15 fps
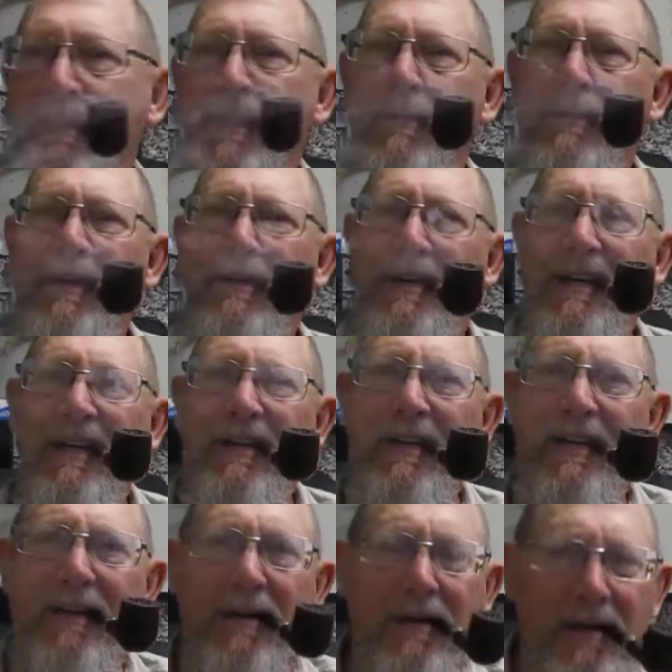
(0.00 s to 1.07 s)
Matter of fact, I think,
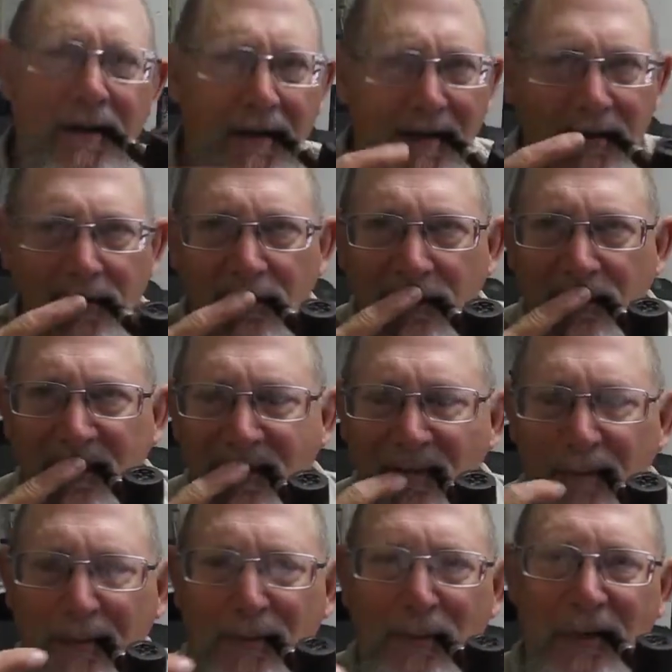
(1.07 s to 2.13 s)
I was trying to
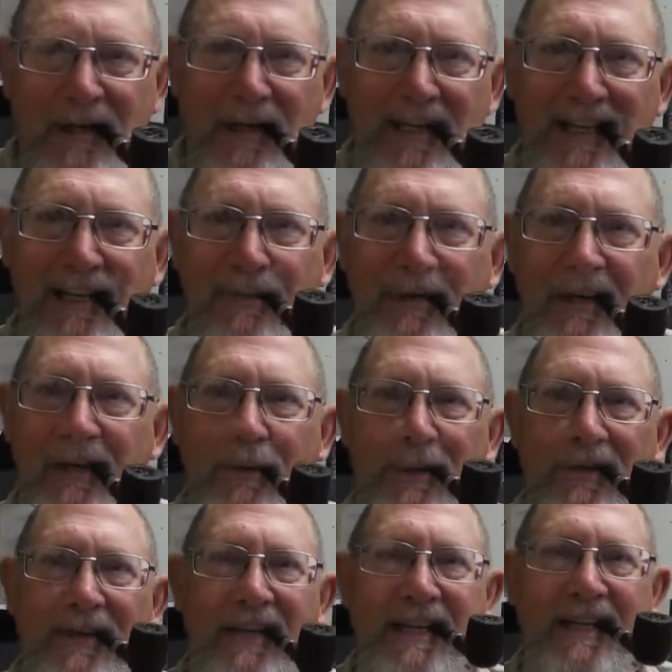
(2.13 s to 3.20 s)
remember what the last video
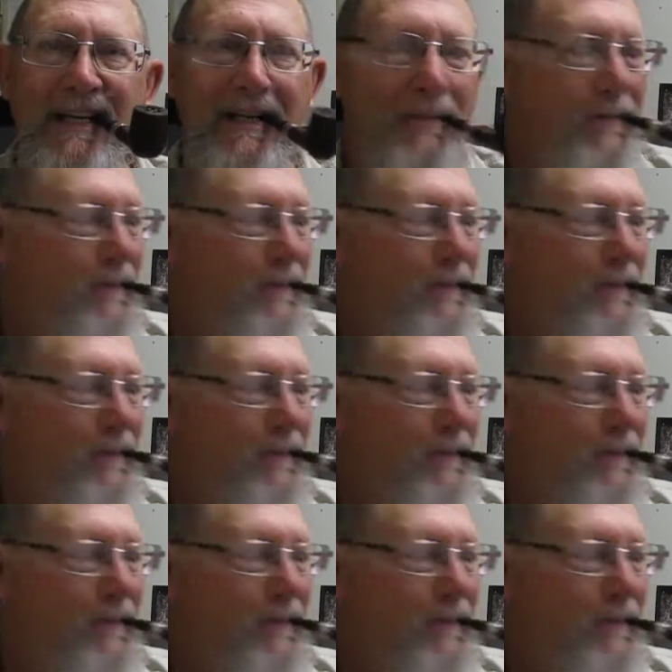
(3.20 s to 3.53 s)
was I did.